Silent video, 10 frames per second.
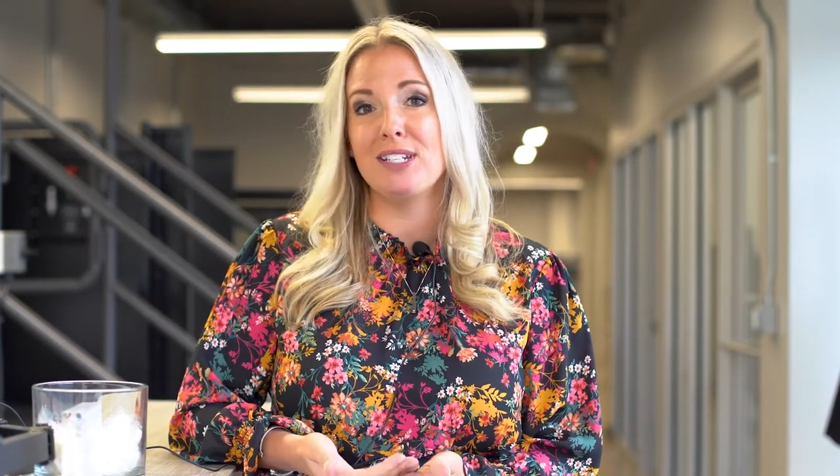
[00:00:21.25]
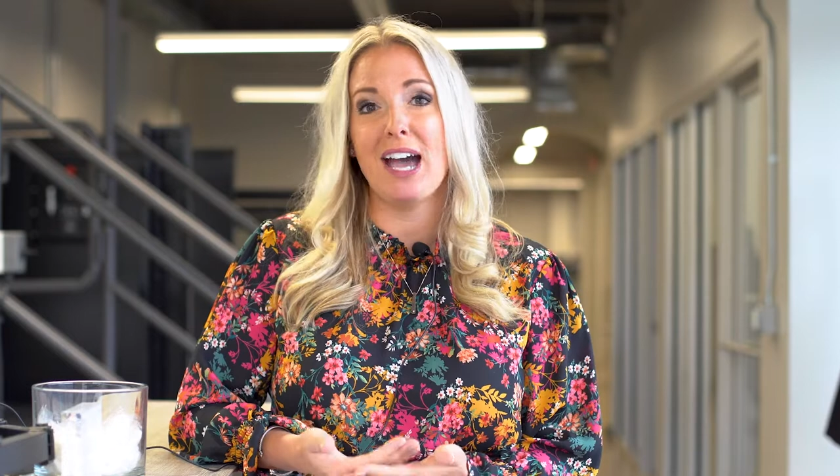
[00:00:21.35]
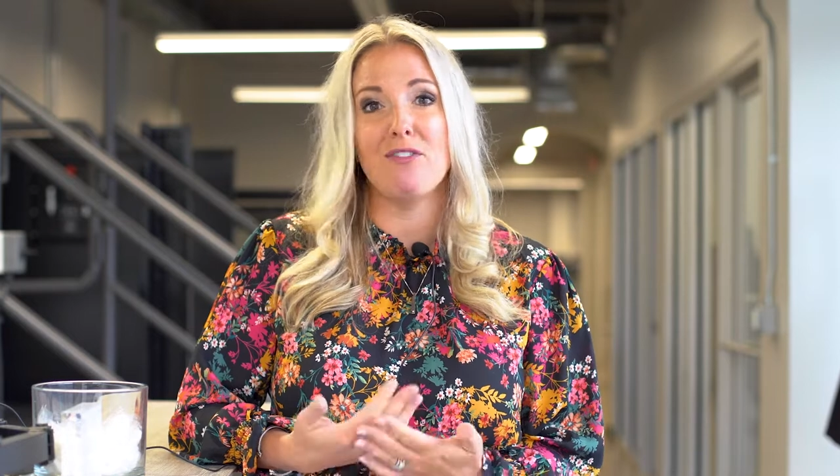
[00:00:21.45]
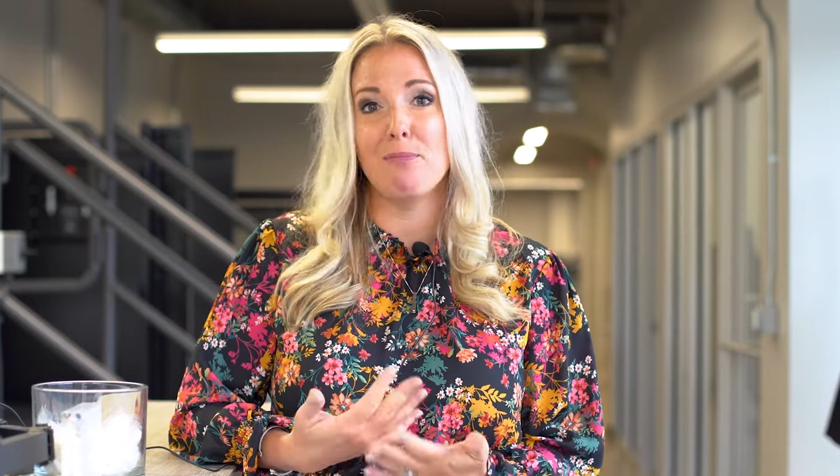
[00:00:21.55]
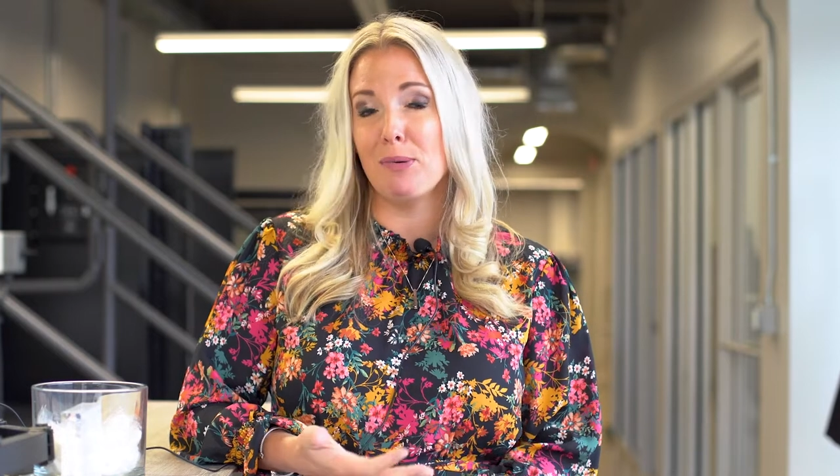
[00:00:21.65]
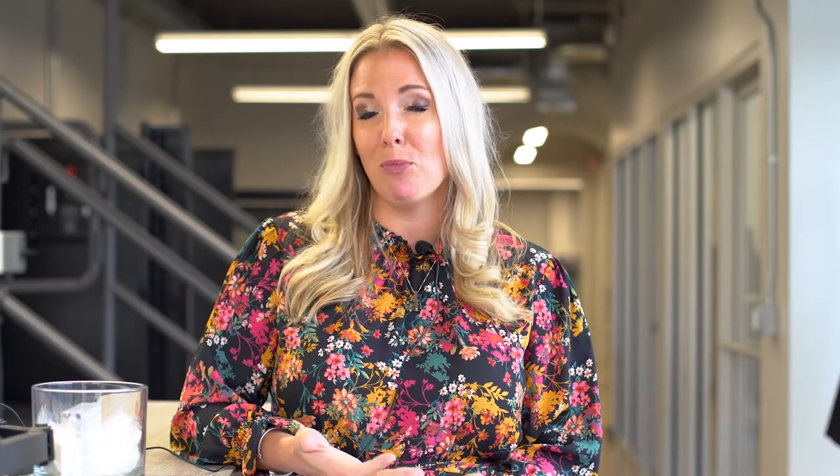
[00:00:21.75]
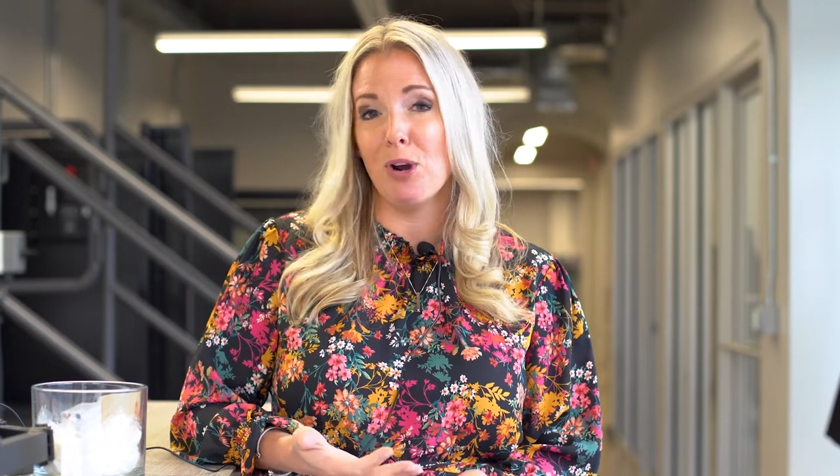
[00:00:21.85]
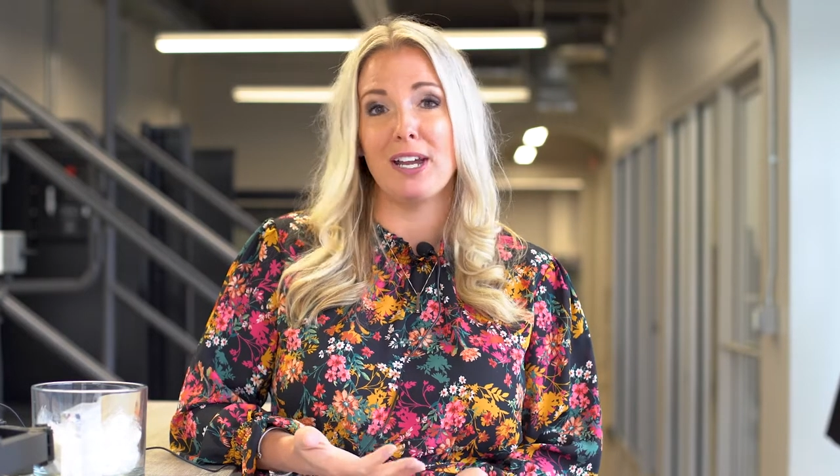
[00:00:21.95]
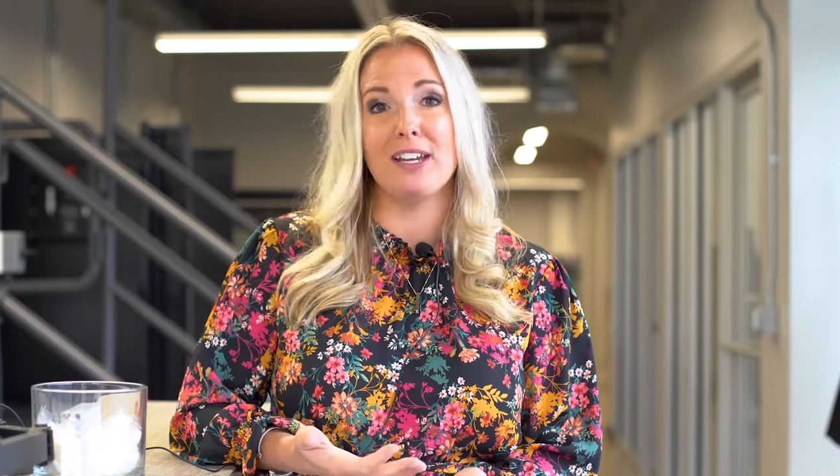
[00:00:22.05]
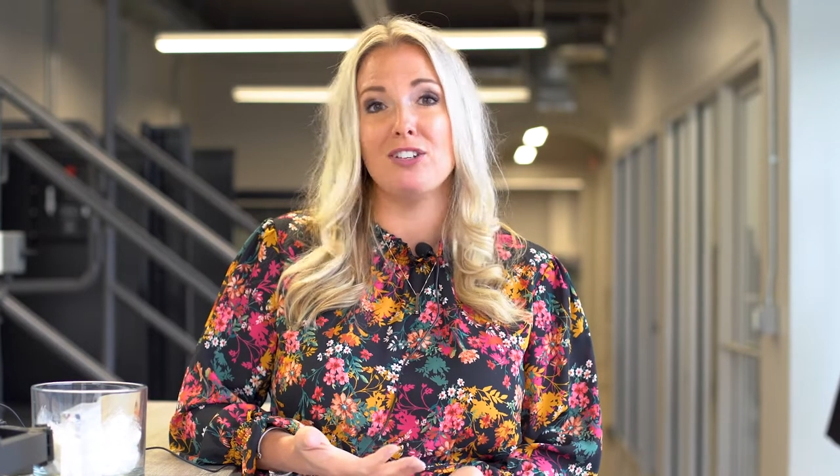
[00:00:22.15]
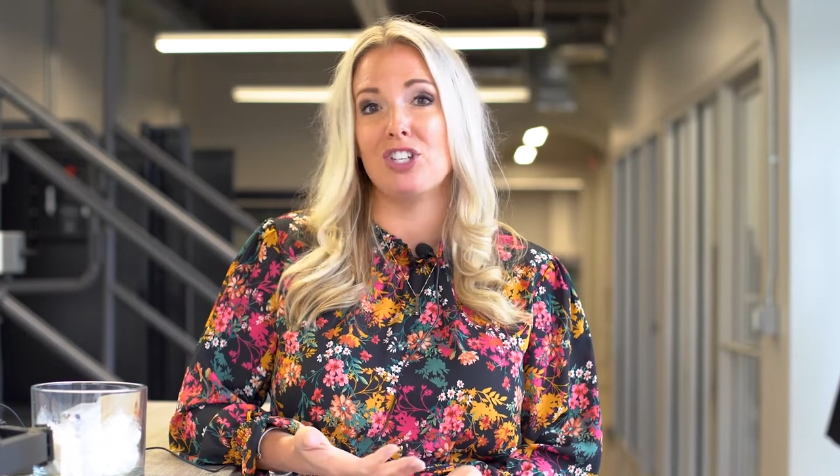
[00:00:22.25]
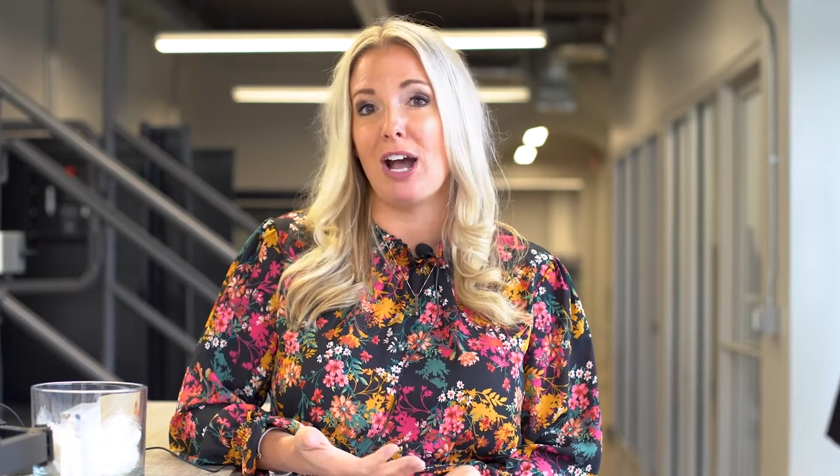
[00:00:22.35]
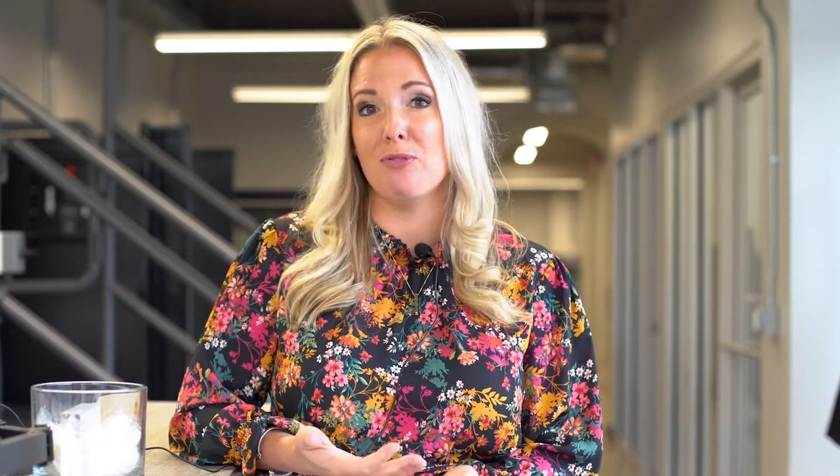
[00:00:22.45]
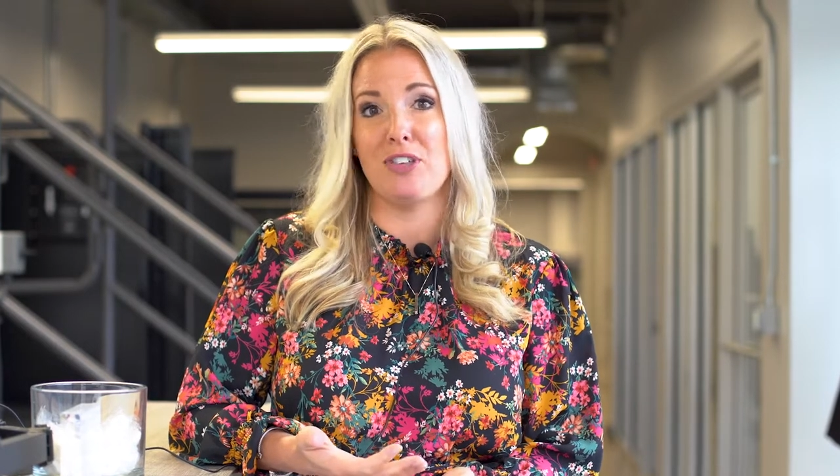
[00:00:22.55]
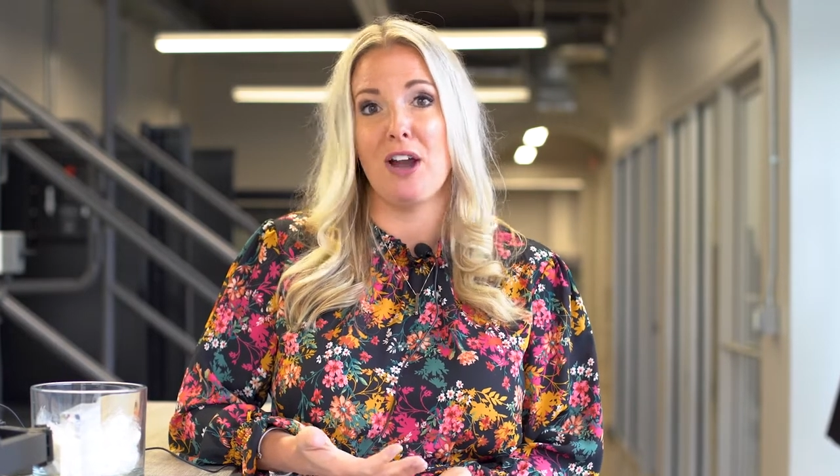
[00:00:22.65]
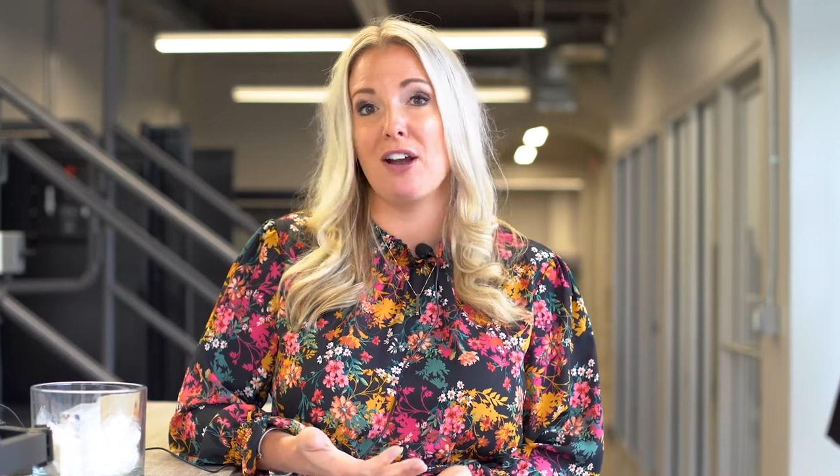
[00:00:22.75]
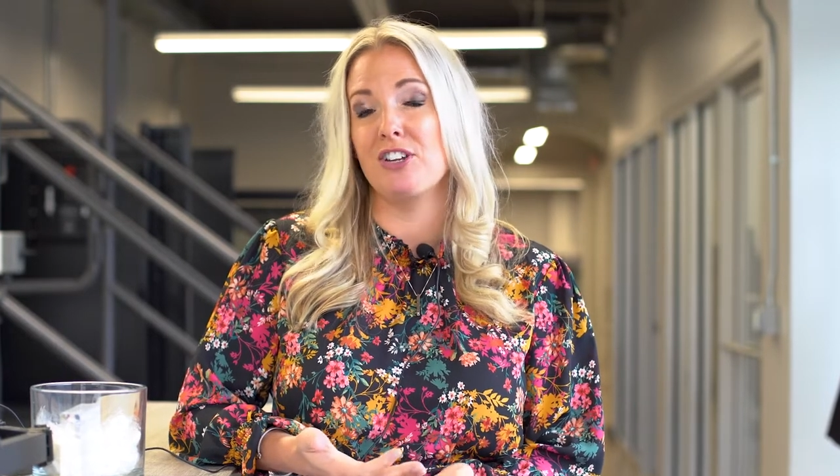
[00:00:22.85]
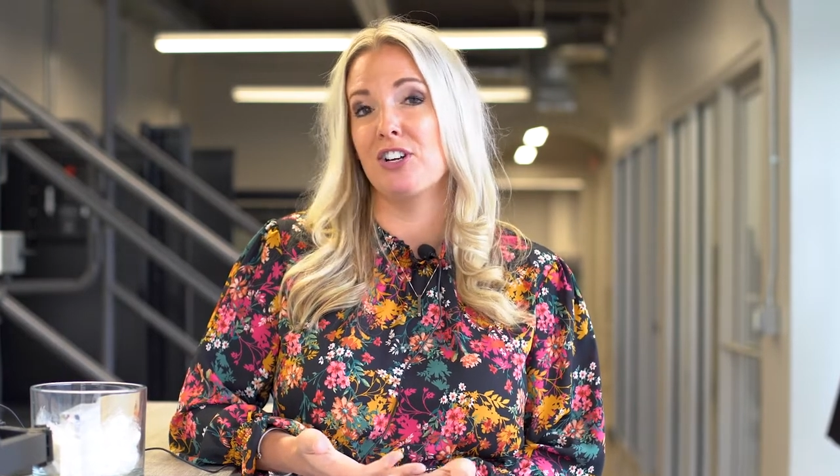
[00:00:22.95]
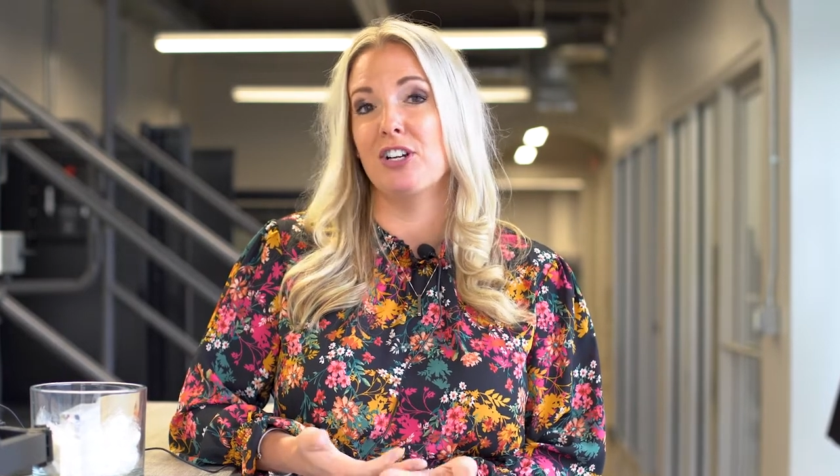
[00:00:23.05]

to have a big mortgage out there and you're